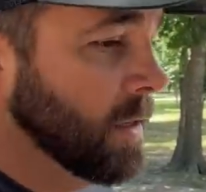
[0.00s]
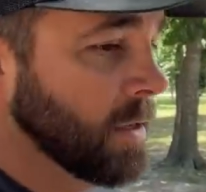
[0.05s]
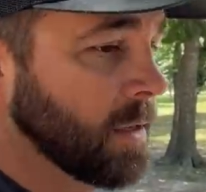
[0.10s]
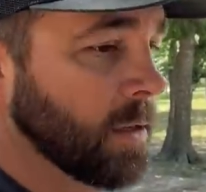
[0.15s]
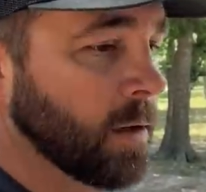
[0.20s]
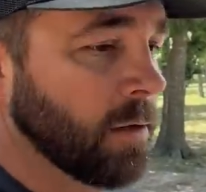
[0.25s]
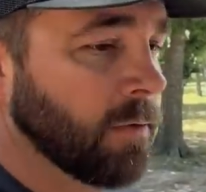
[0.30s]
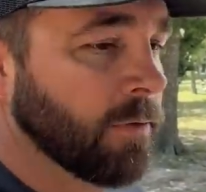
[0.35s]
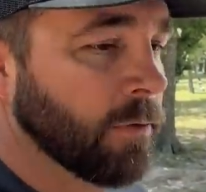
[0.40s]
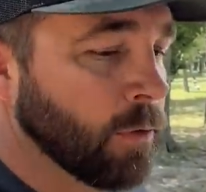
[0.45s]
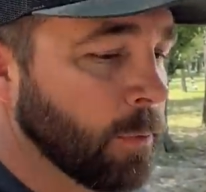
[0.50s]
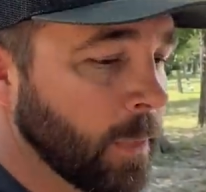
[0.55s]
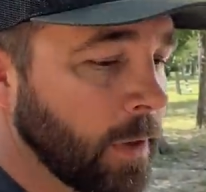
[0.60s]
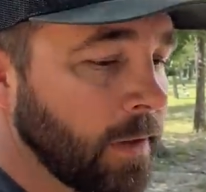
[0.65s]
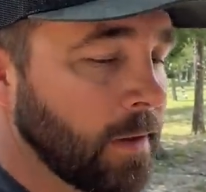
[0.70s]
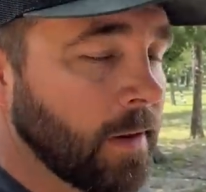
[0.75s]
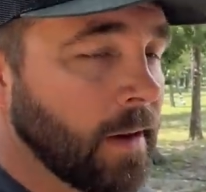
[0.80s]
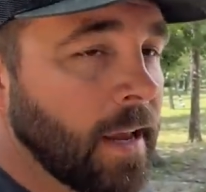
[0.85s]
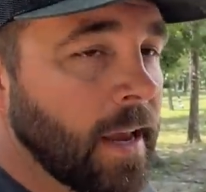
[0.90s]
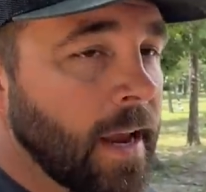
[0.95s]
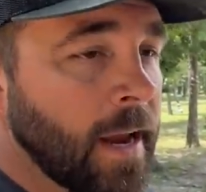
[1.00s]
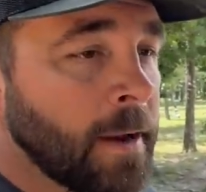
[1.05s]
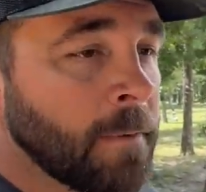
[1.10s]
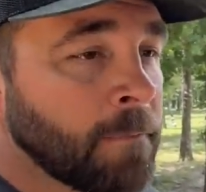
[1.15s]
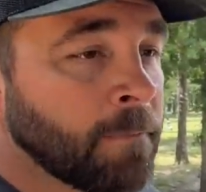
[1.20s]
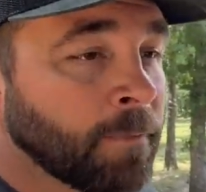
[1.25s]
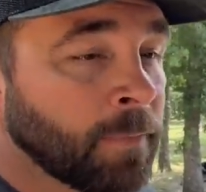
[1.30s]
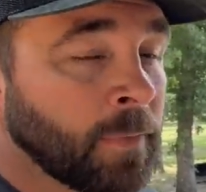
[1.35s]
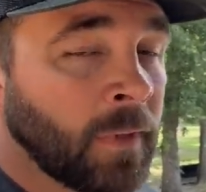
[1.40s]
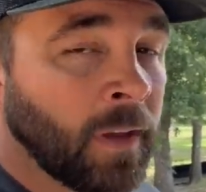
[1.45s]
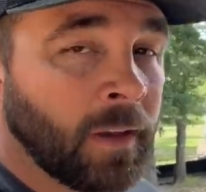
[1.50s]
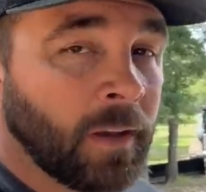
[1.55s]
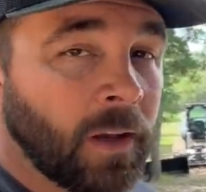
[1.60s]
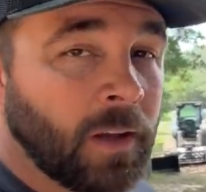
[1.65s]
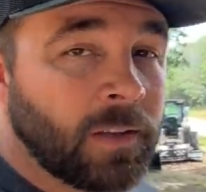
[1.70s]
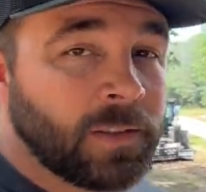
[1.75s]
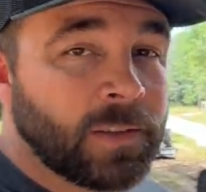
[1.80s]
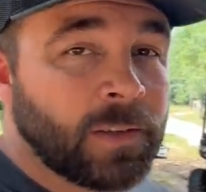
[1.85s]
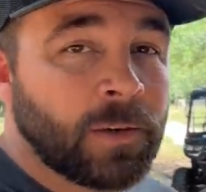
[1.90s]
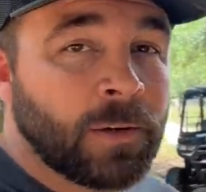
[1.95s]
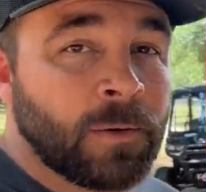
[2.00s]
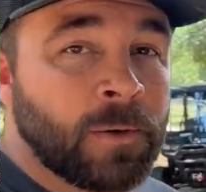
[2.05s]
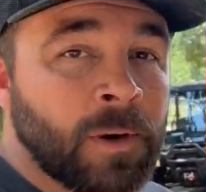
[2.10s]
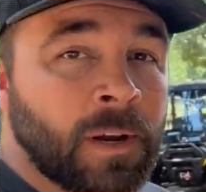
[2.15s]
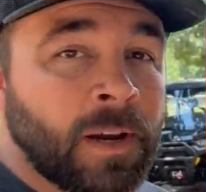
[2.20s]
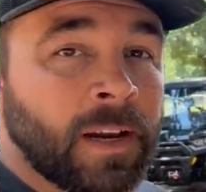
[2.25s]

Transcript: steer for me today. Also,